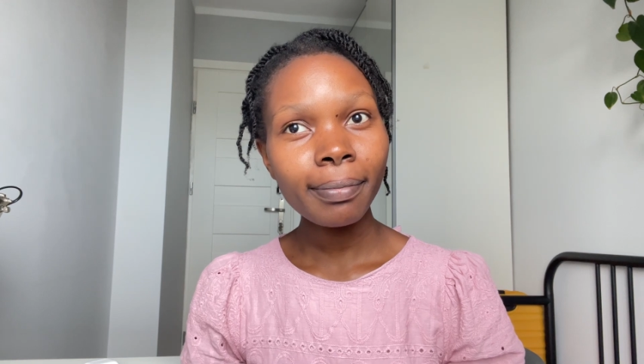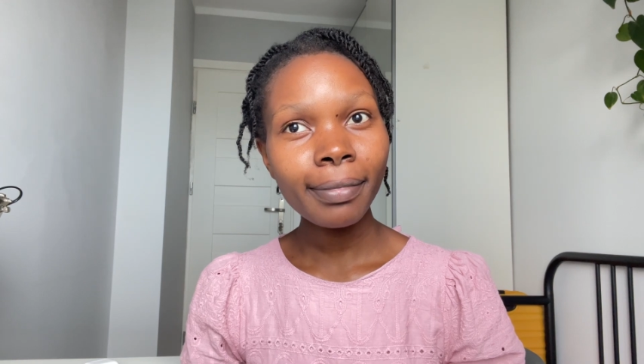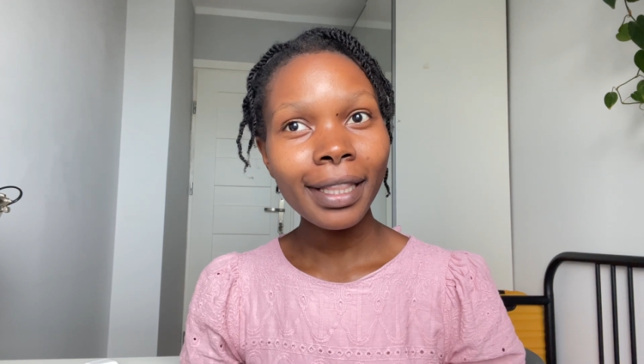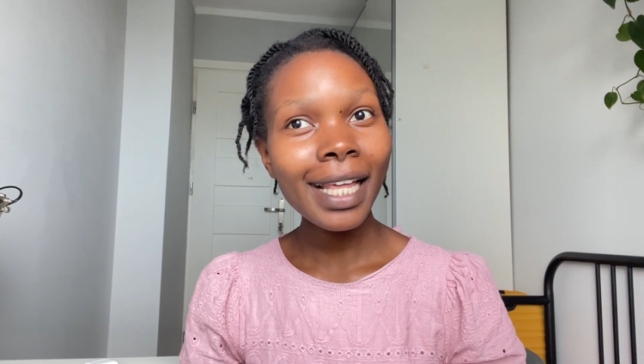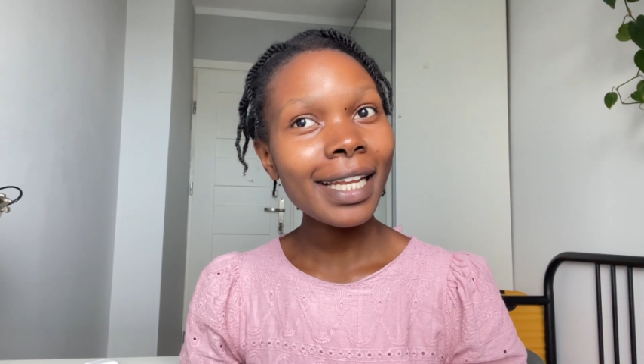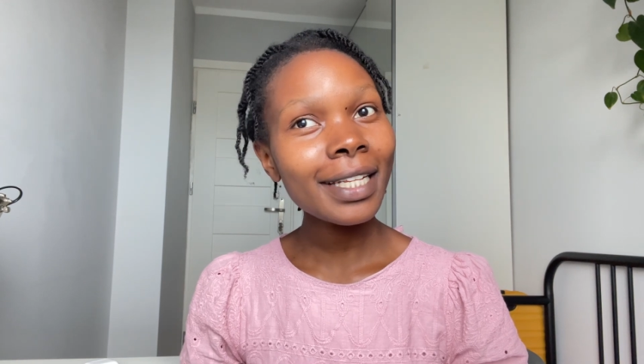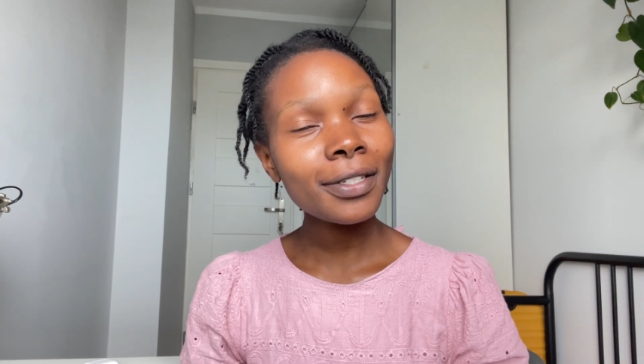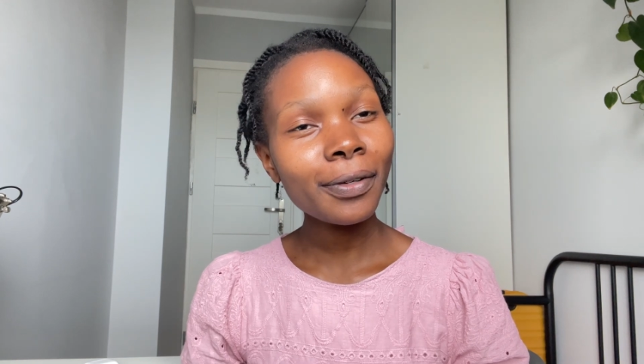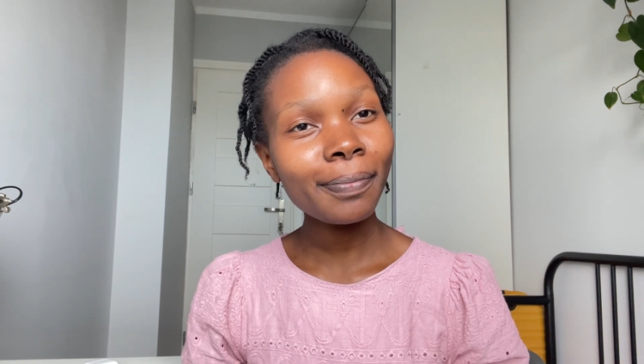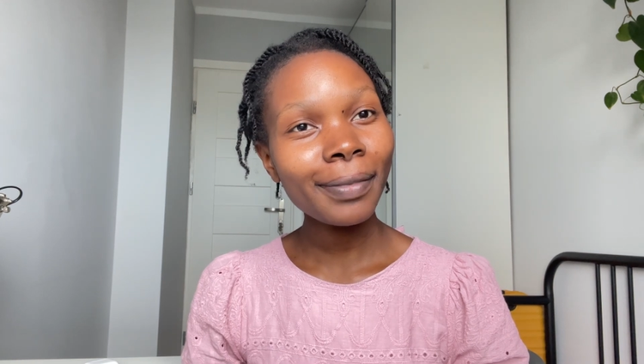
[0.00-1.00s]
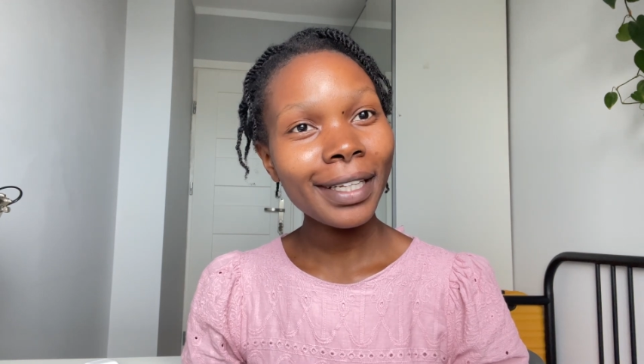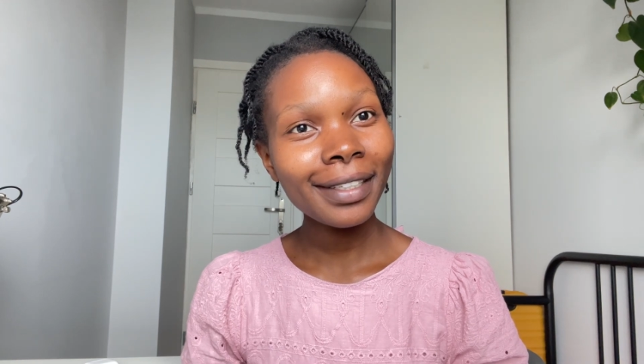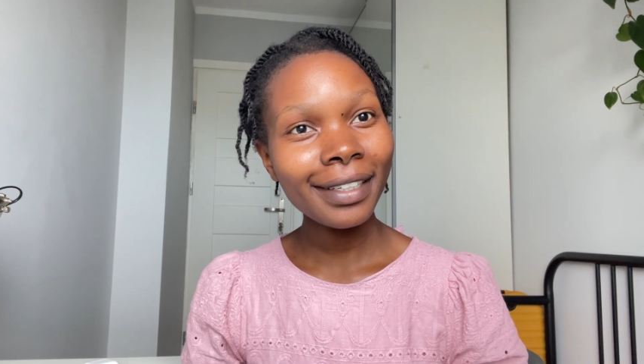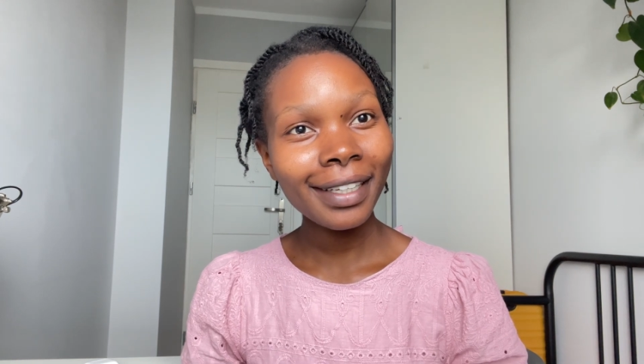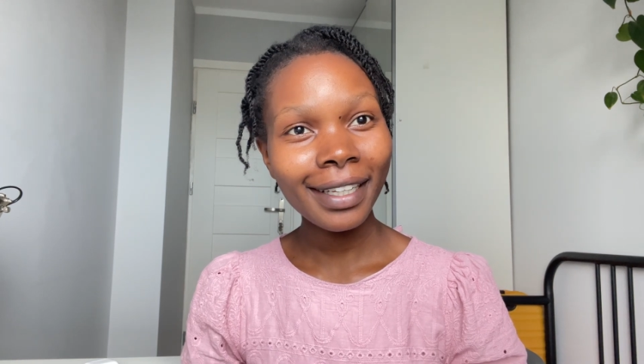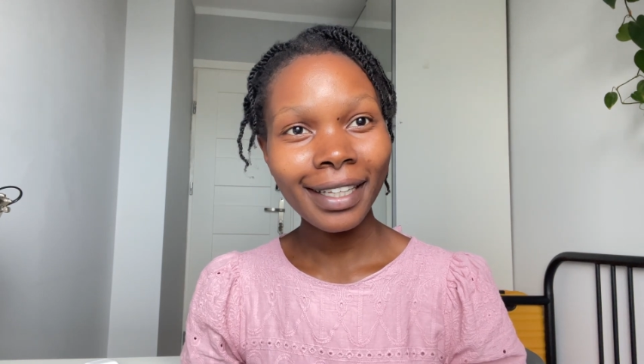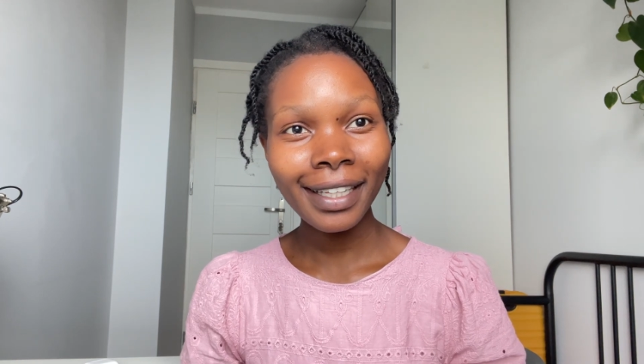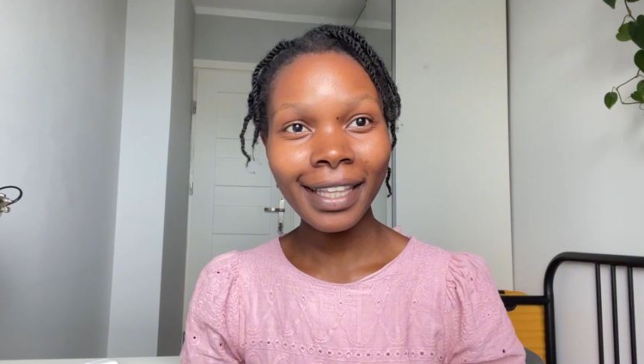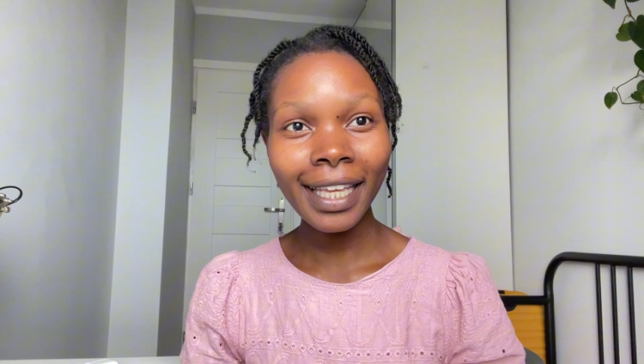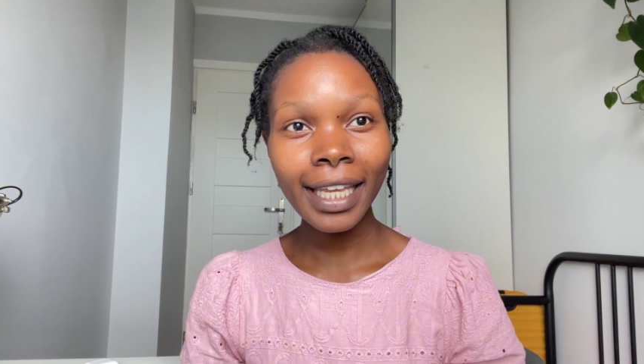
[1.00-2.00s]
but that does not mean
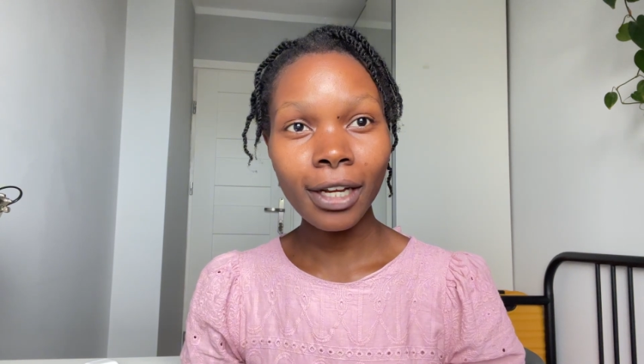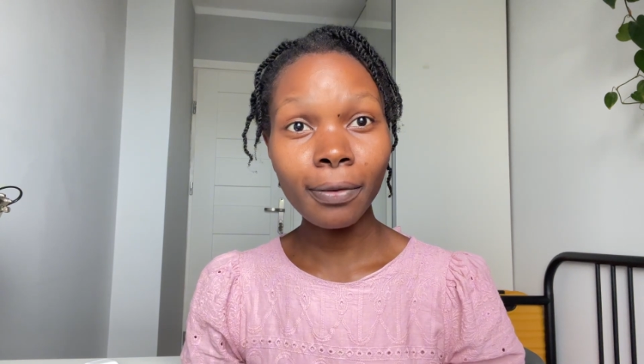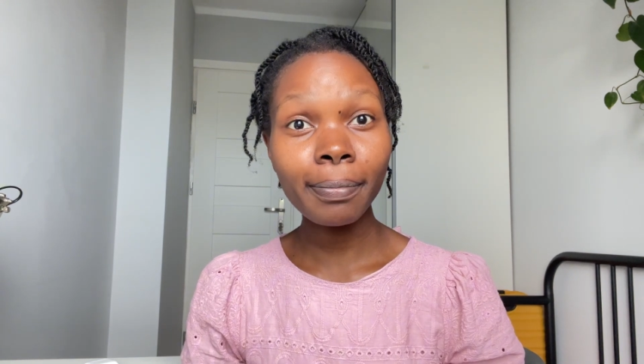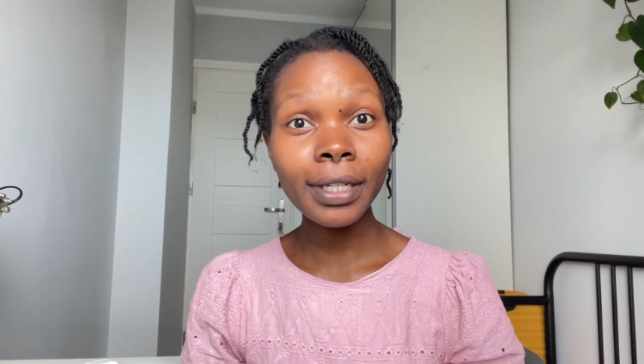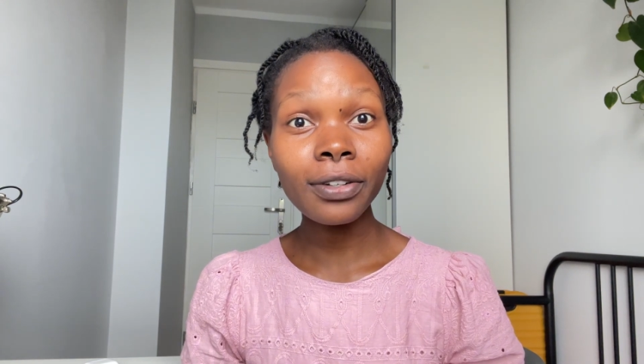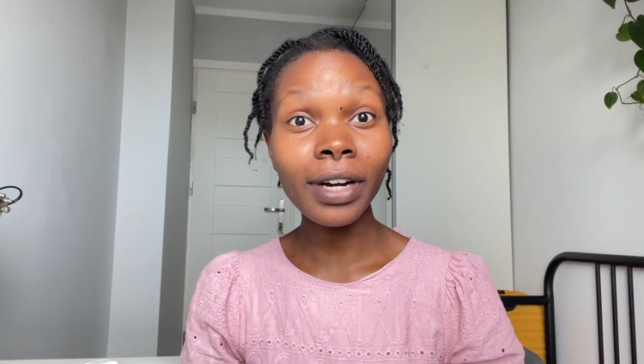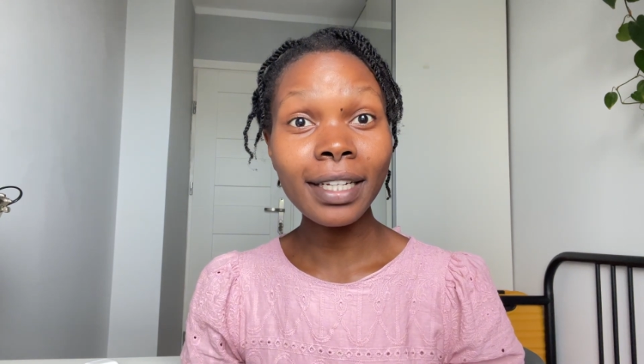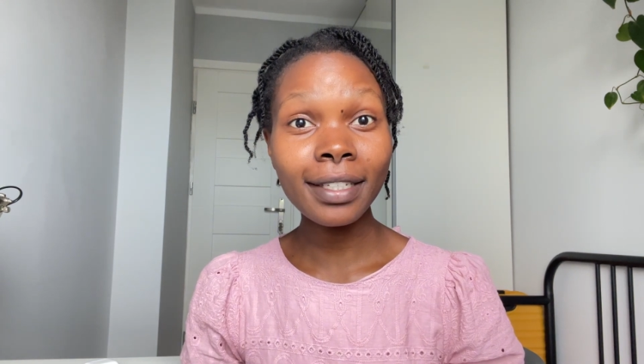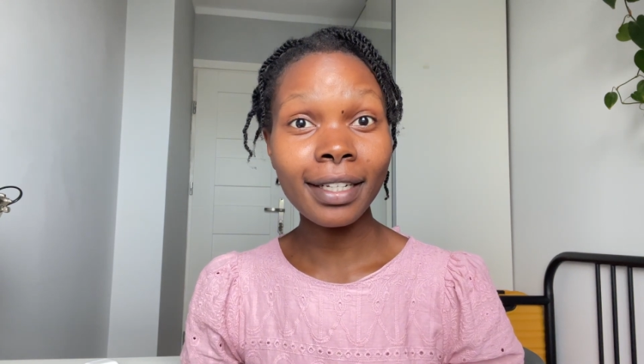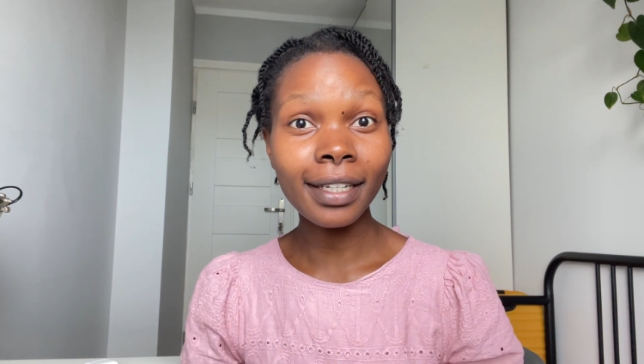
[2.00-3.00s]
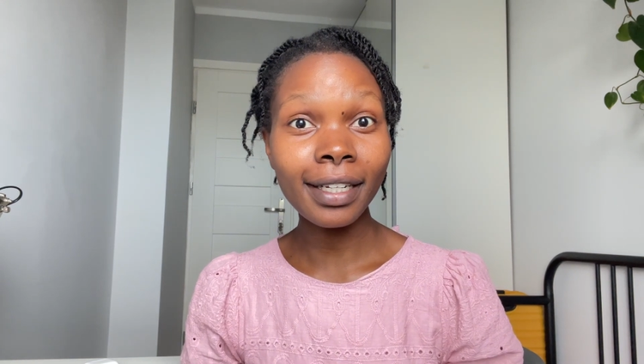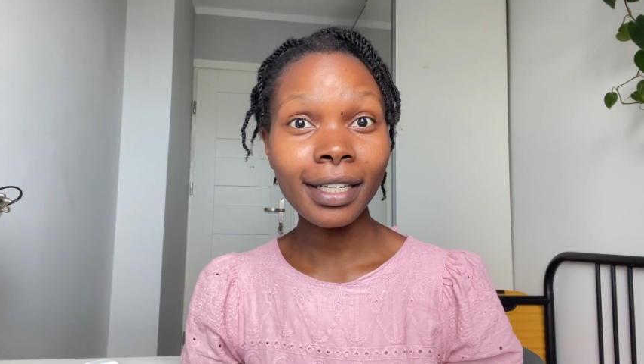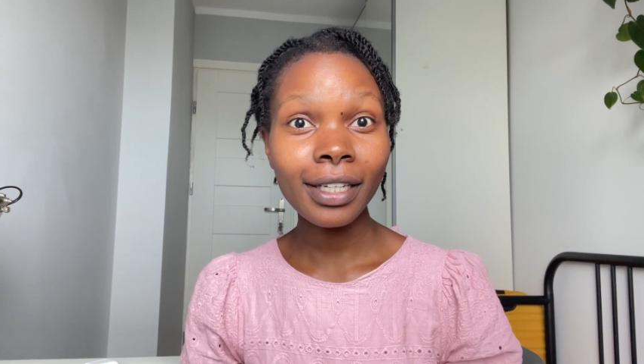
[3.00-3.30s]
they cannot be trusted